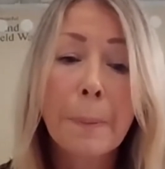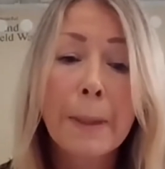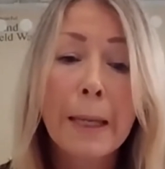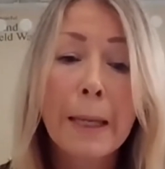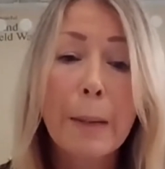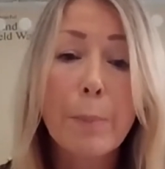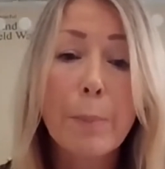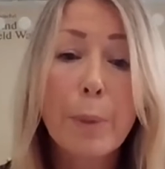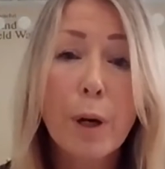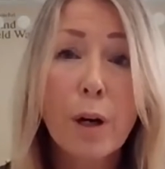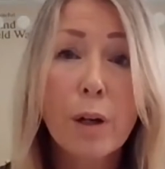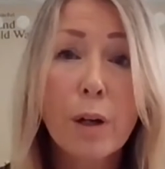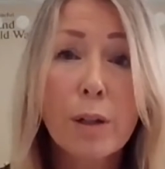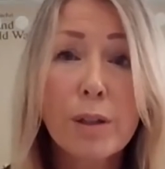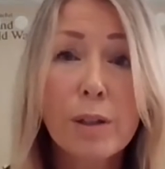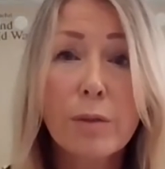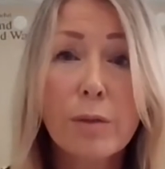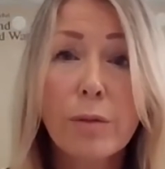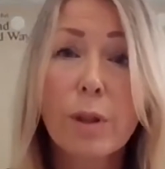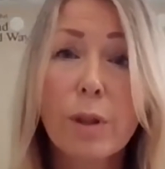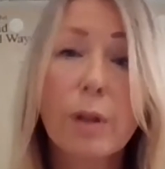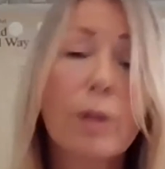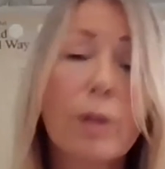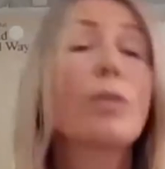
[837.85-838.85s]
And part
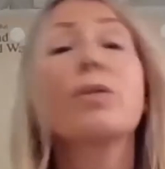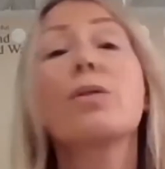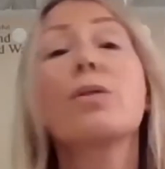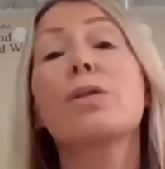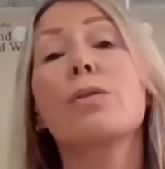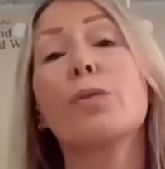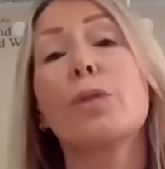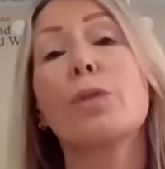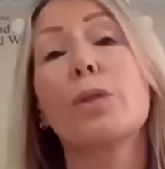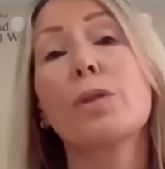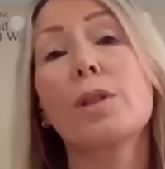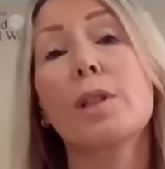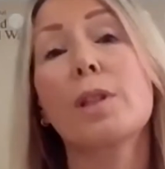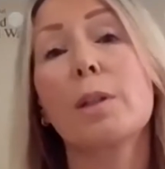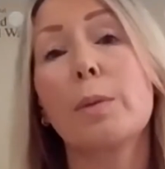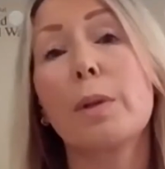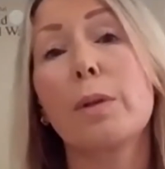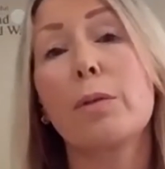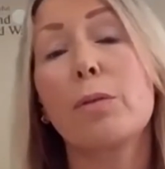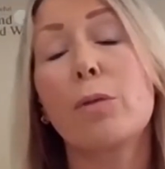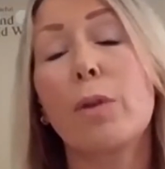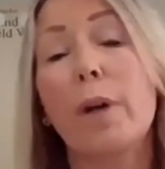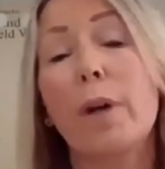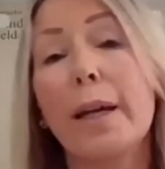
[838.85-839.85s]
of those funds that
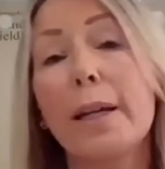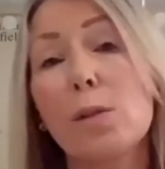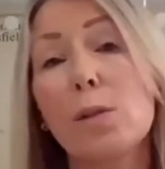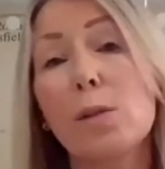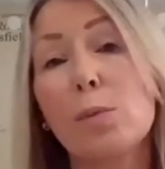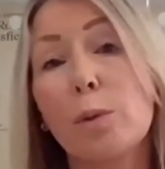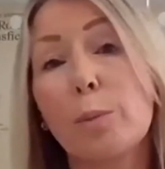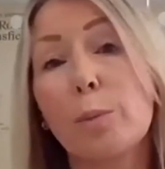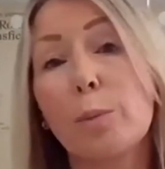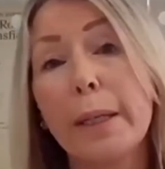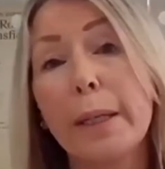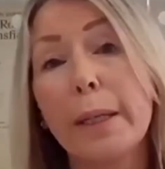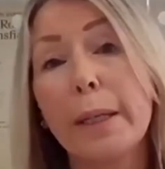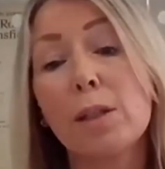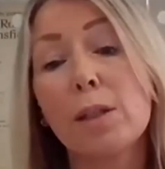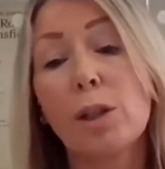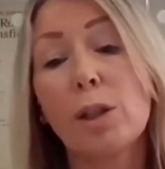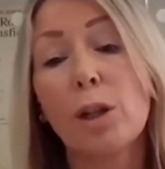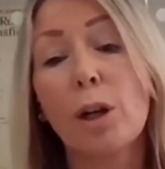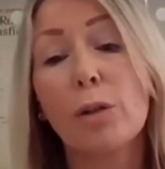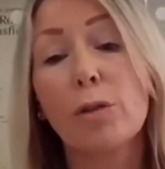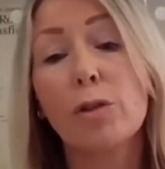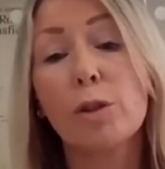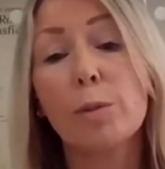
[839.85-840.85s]
we've raised will be to
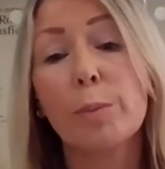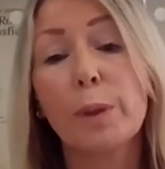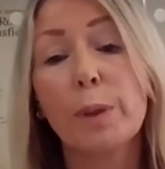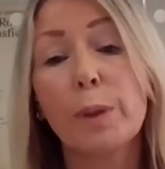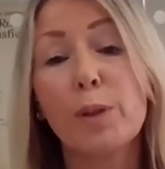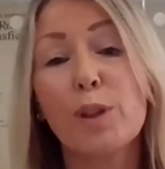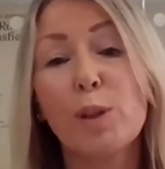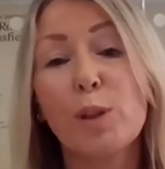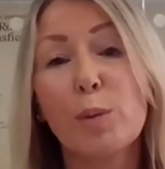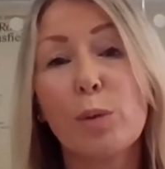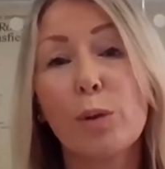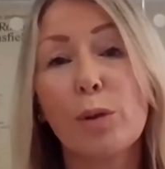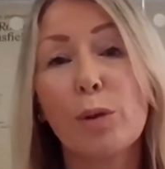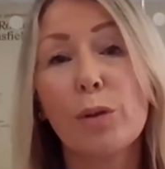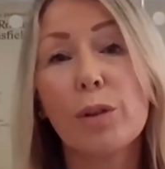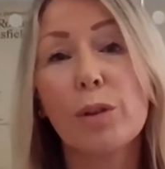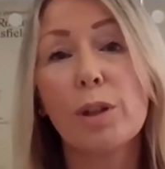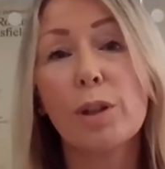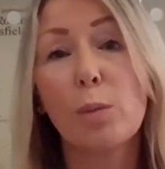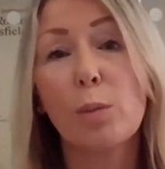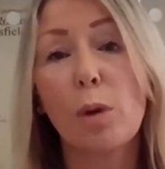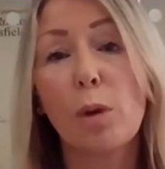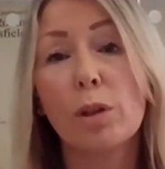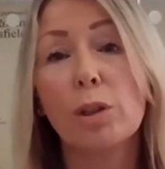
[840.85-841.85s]
contribute towards
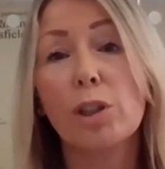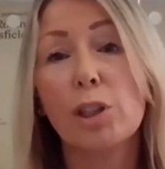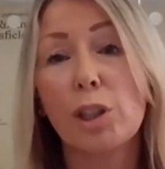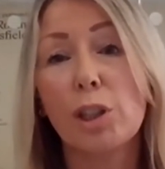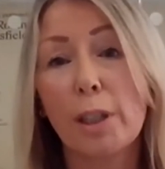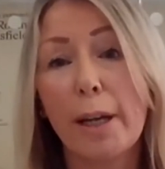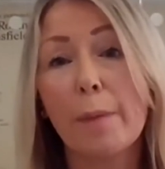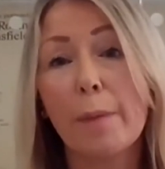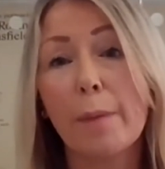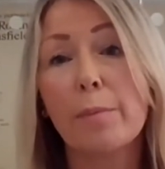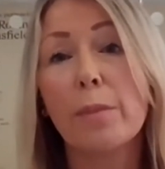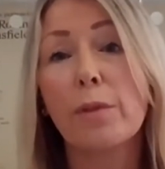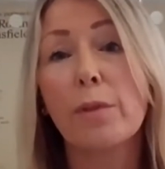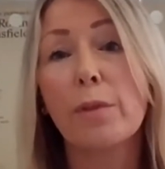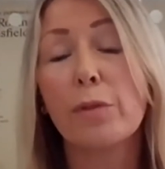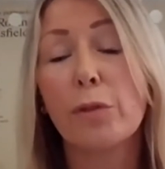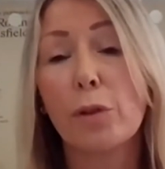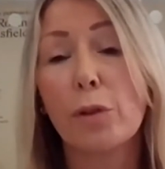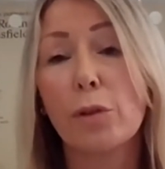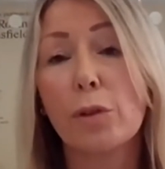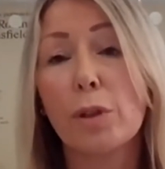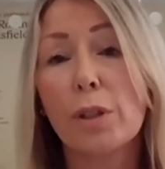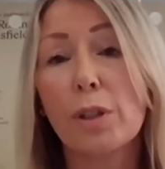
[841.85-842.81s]
the 1GM fund.